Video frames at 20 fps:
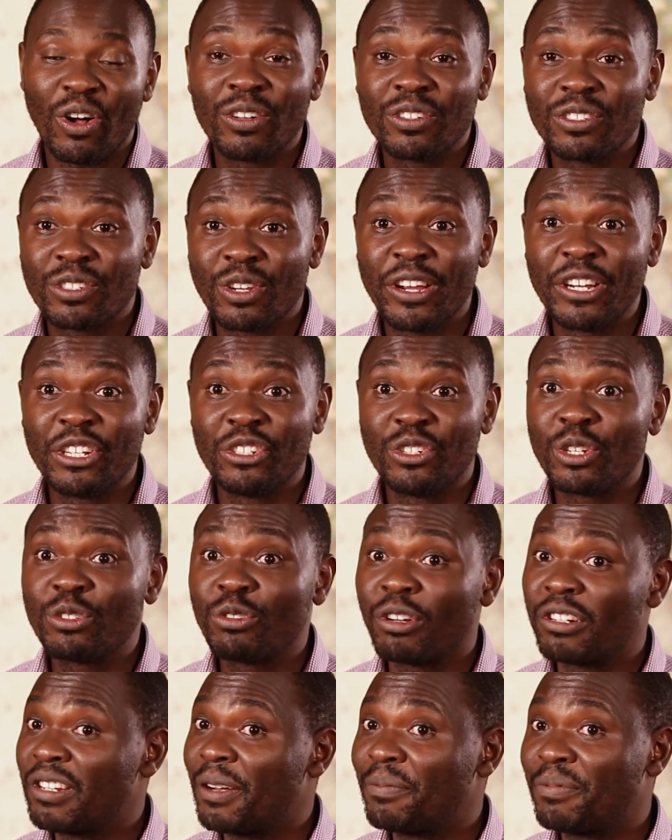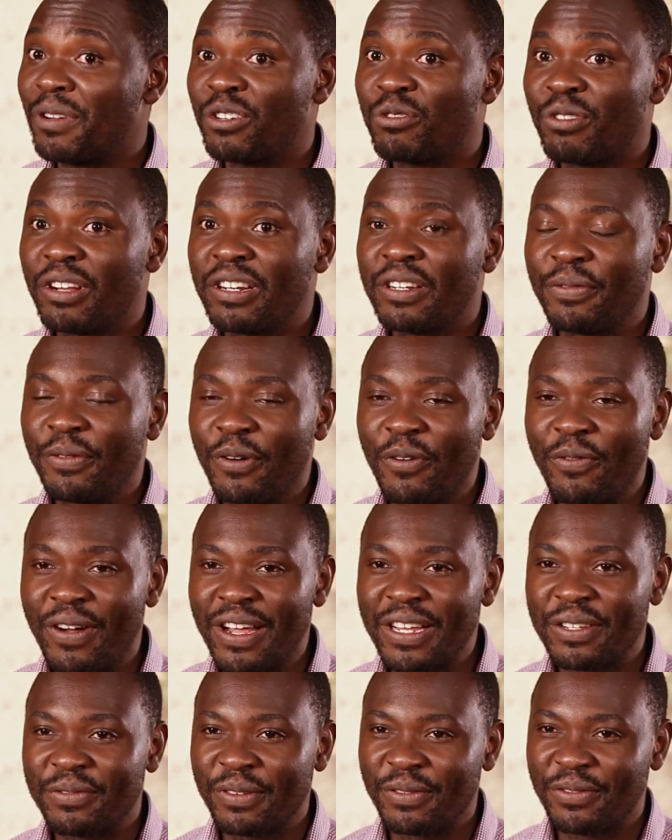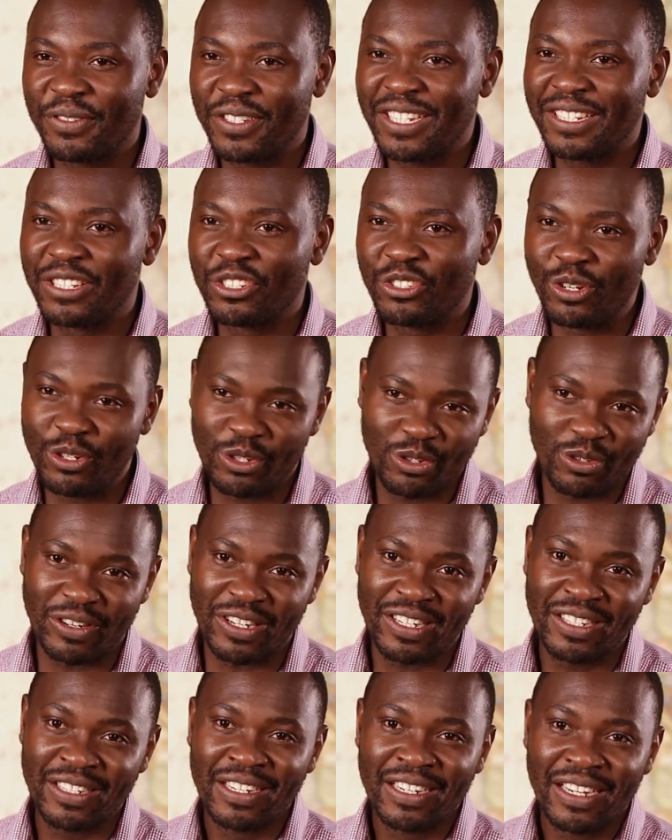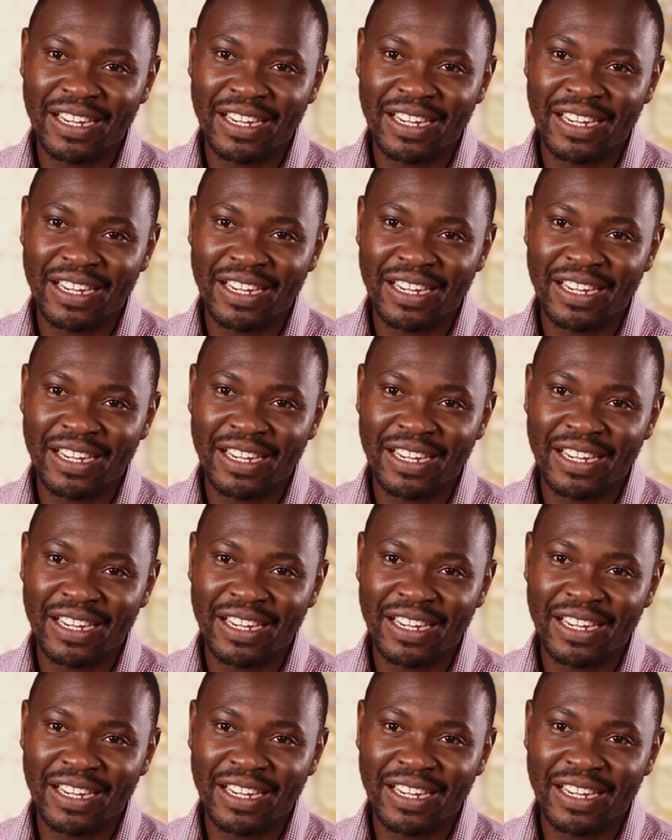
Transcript: Also in Joshua chapter 24, verse 15, Joshua,